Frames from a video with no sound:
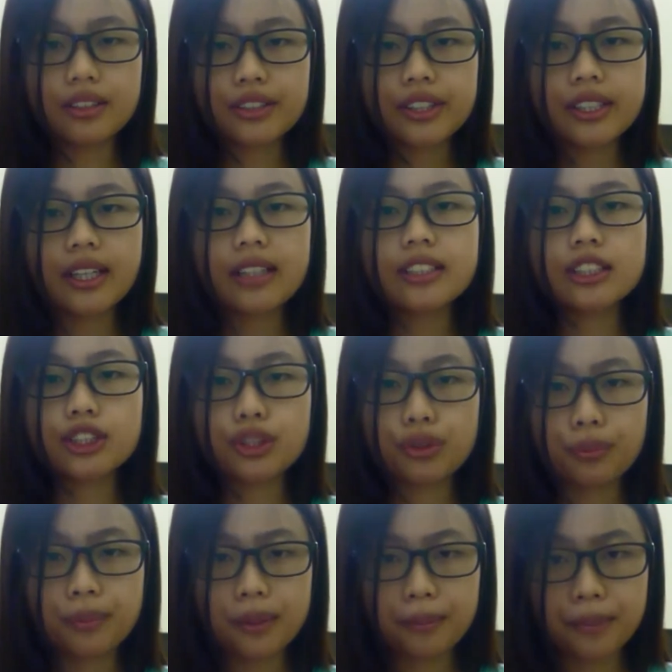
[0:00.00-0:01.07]
tree house is to
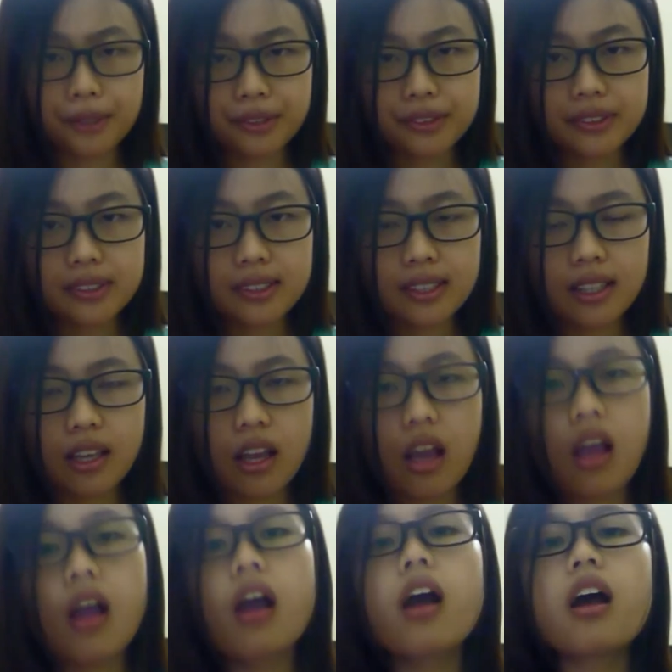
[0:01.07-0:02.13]
be built.
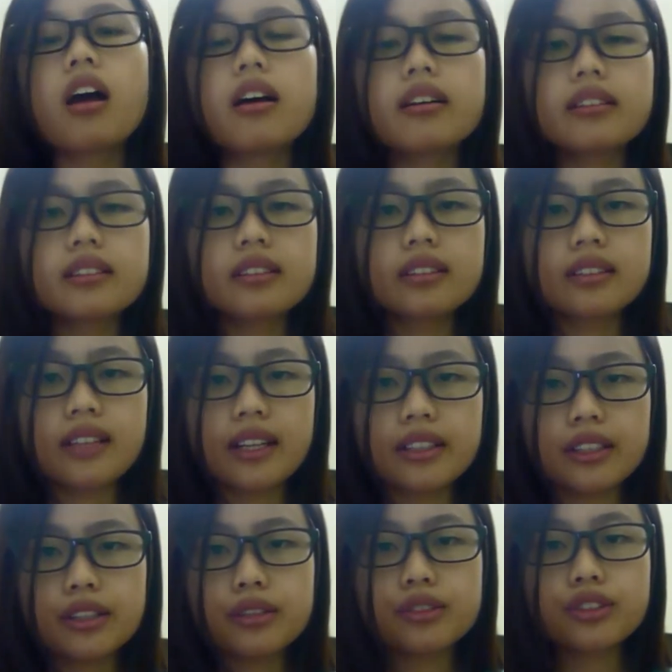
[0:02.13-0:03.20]
They
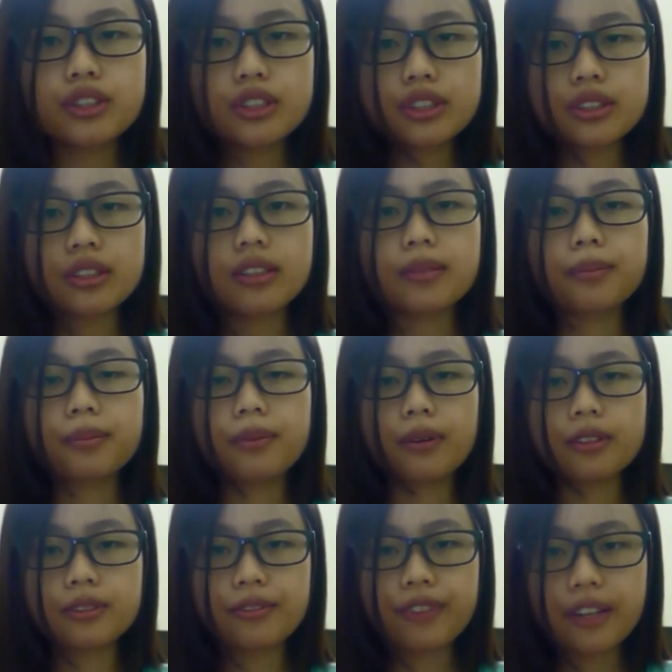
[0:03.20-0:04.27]
need to search for
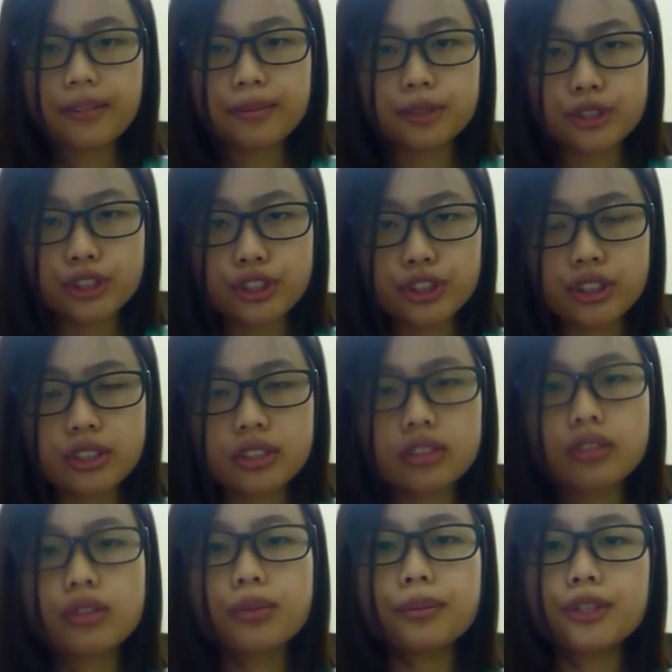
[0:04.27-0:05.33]
bad positions
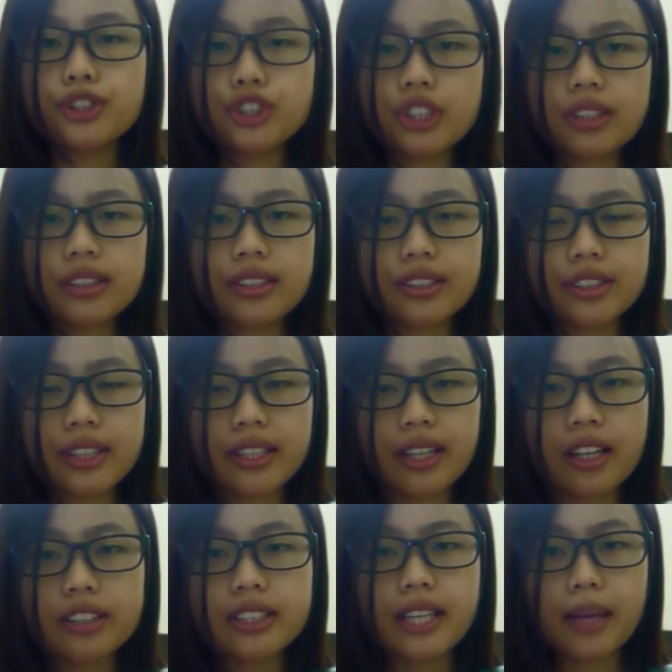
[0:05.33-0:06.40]
to make sure the tree
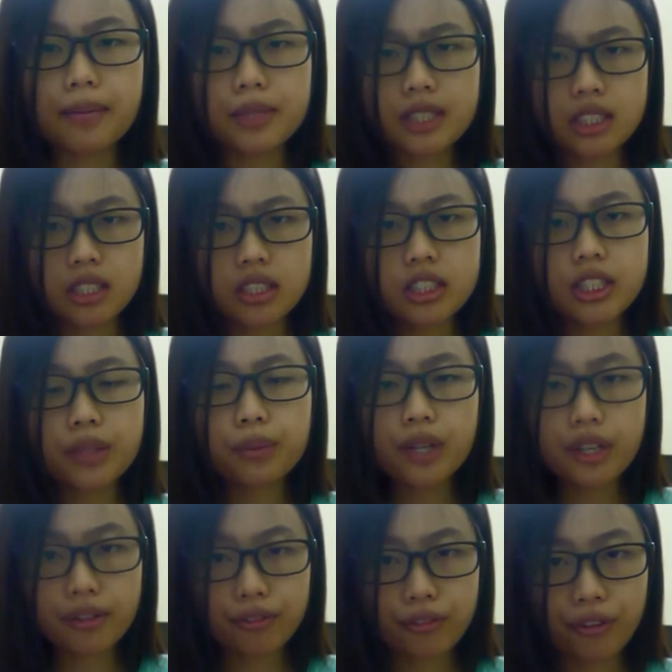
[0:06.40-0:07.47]
house can be seen even
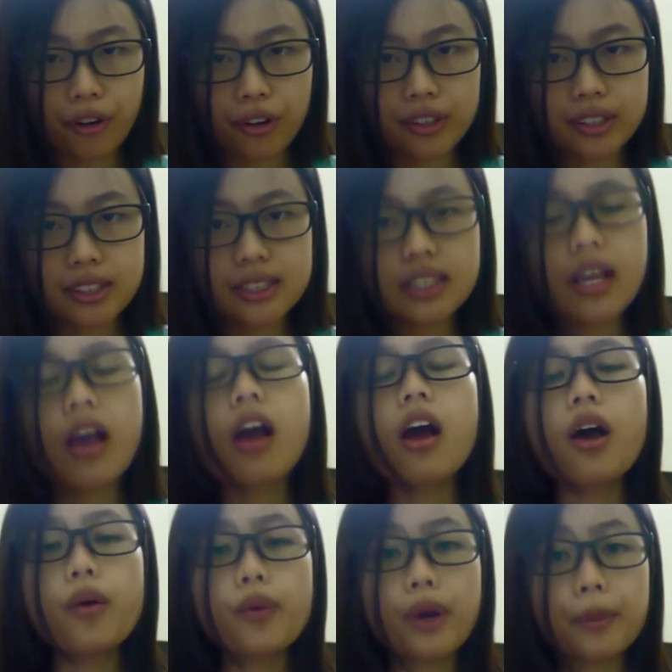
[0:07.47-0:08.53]
in forest,
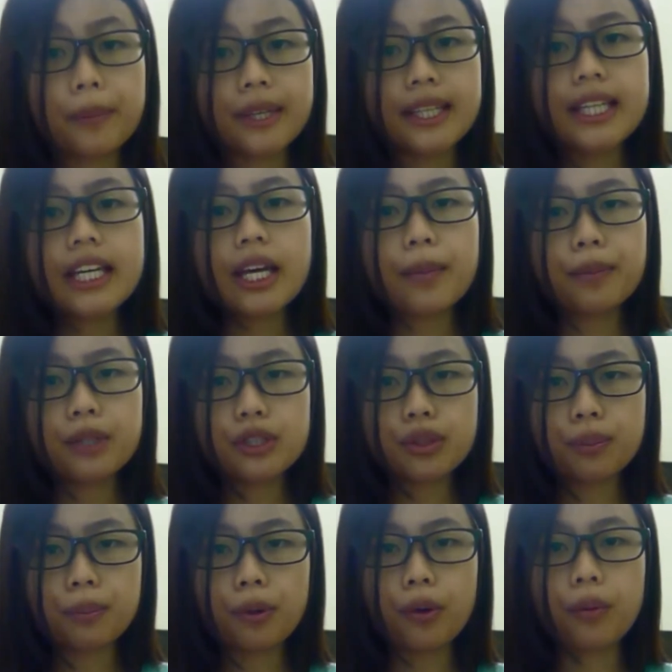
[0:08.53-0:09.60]
while being able to
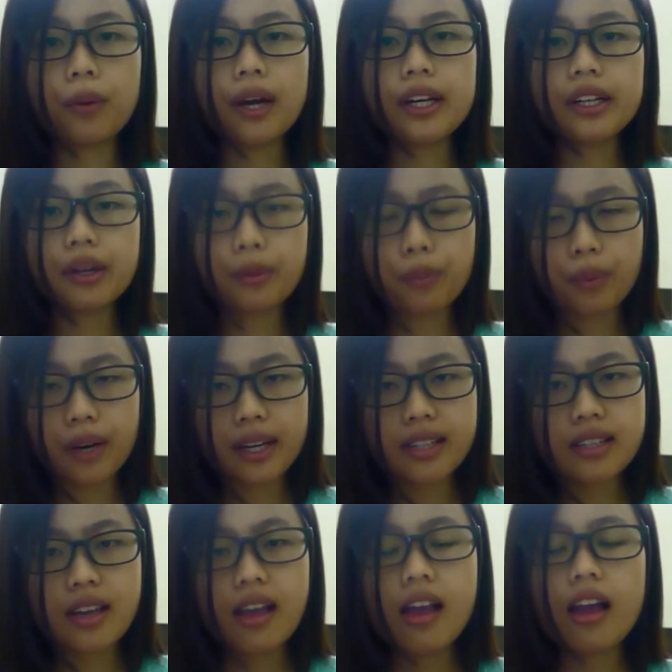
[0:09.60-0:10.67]
provide a wide
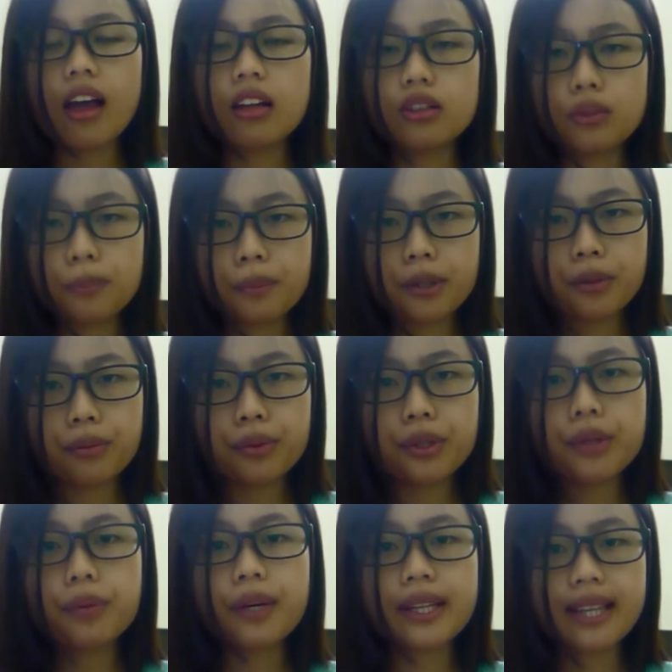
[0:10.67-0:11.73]
and open
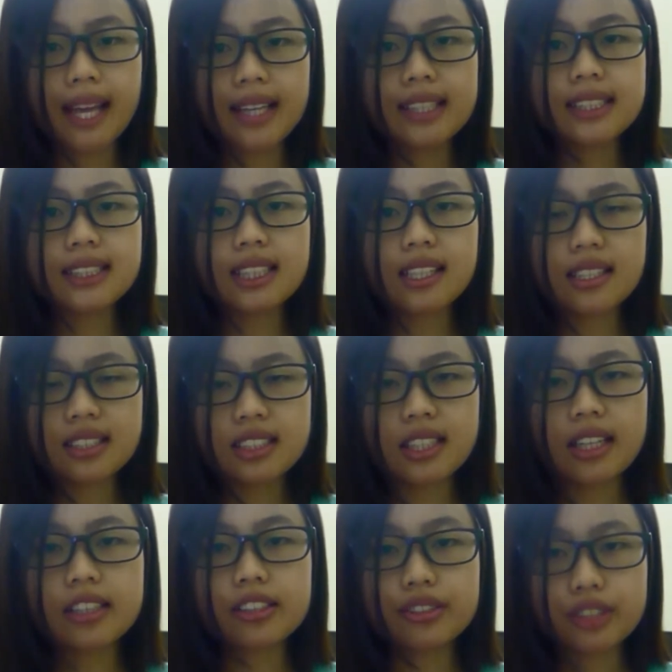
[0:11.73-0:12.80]
view where diners sit
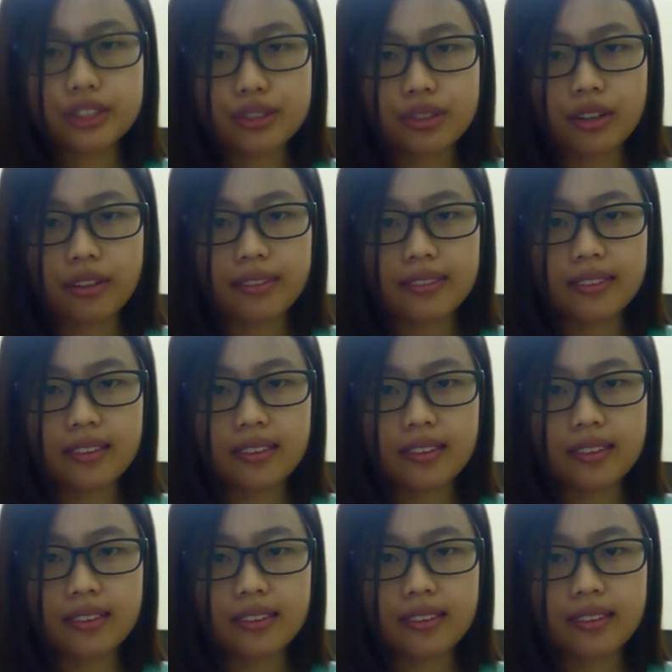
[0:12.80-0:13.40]
inside the restaurant.